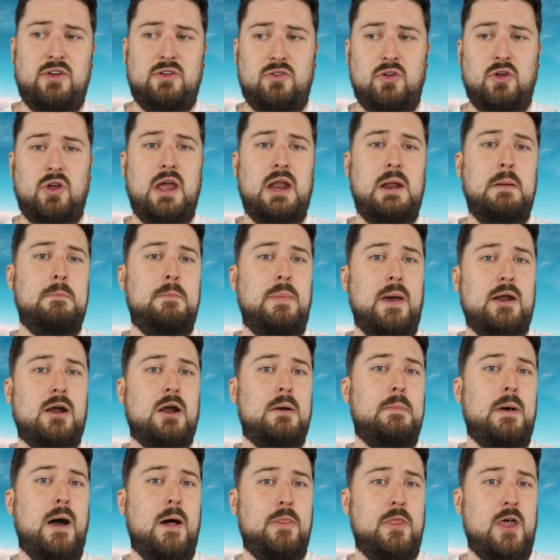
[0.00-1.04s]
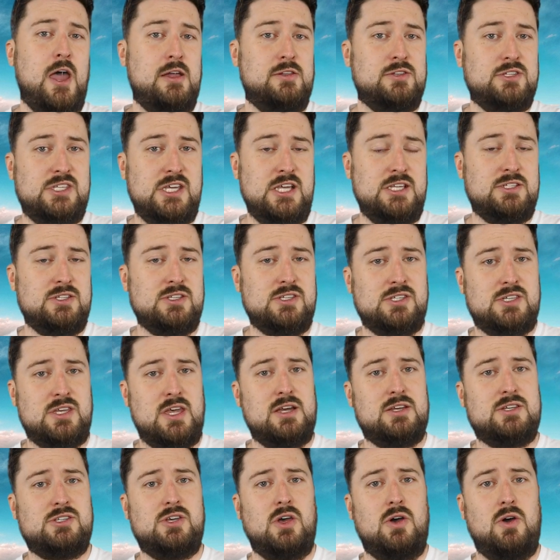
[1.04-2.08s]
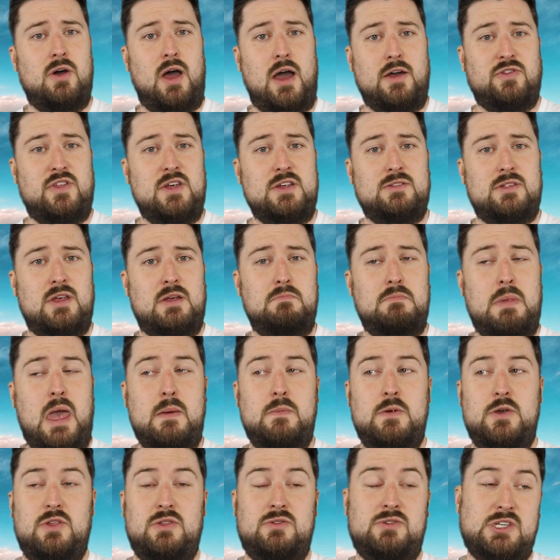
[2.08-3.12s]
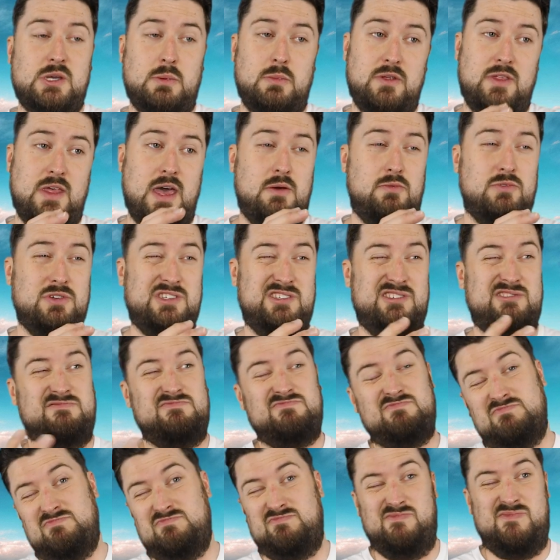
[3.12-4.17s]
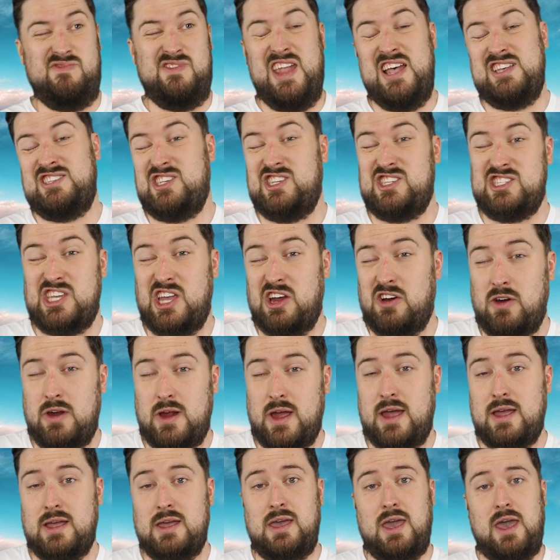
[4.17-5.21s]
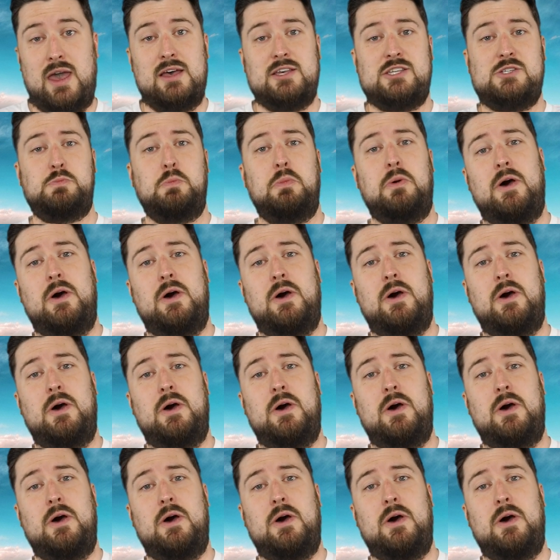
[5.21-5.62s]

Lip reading: they're getting better about that in season 6, so I think that maybe some of that was necessary, I guess.